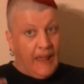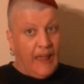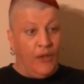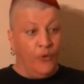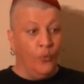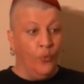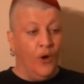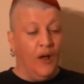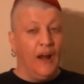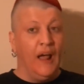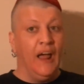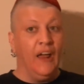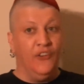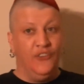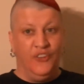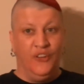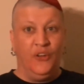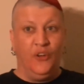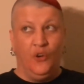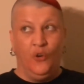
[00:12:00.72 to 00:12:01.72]
in what I
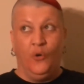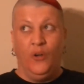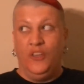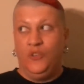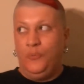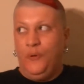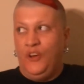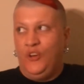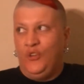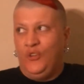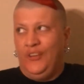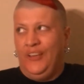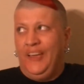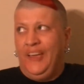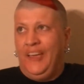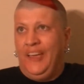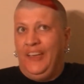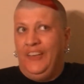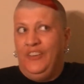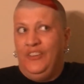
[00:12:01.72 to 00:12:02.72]
do,
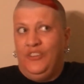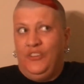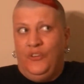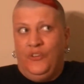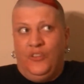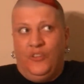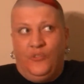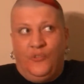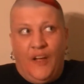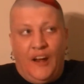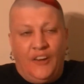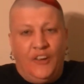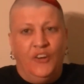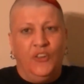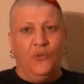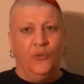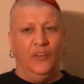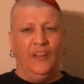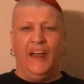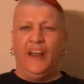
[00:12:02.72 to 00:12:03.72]
especially due to the fact I
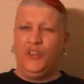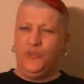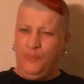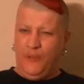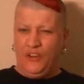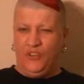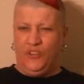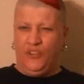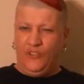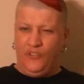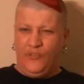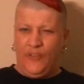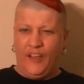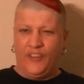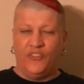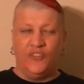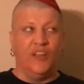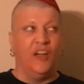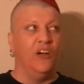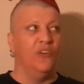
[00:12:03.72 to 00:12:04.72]
do a lot of special
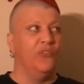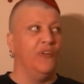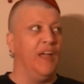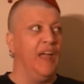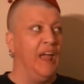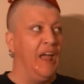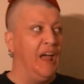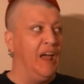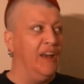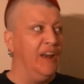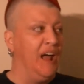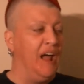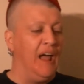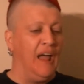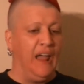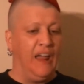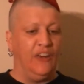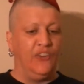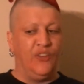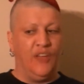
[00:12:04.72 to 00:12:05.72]
effects stuff, and
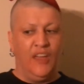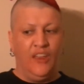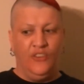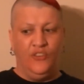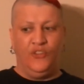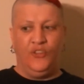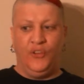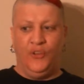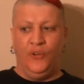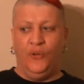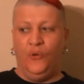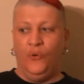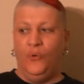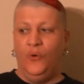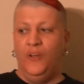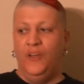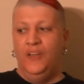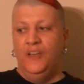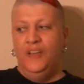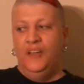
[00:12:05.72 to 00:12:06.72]
I tend
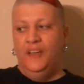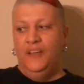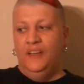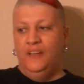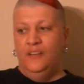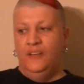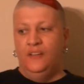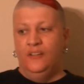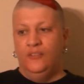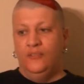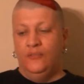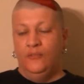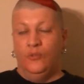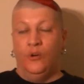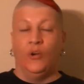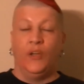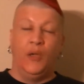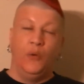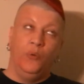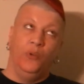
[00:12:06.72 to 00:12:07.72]
to,
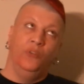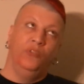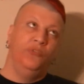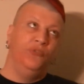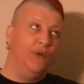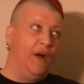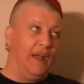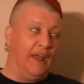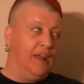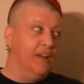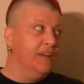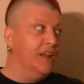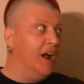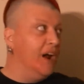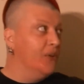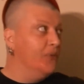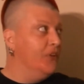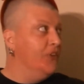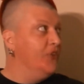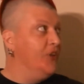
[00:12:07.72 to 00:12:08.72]
okay, well, fuck it,
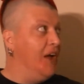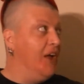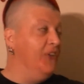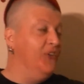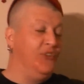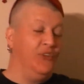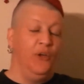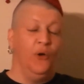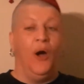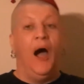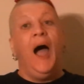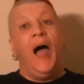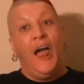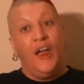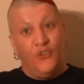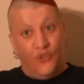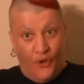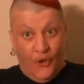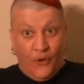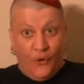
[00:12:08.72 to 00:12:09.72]
not even tend to.
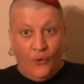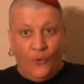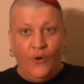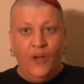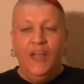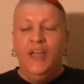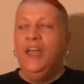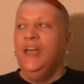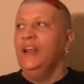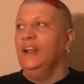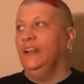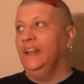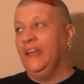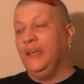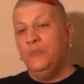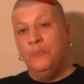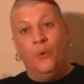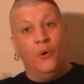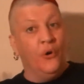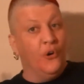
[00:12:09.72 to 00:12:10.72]
I do
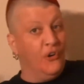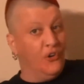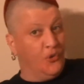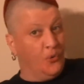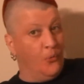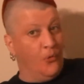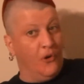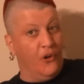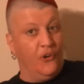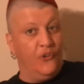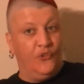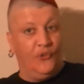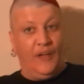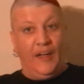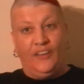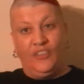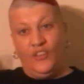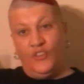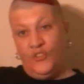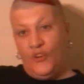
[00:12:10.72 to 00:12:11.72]
lean more towards,
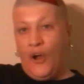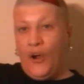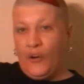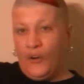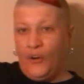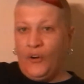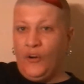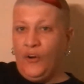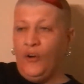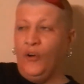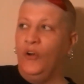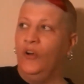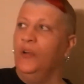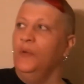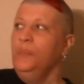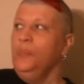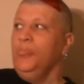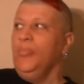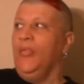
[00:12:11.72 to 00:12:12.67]
like, the darker,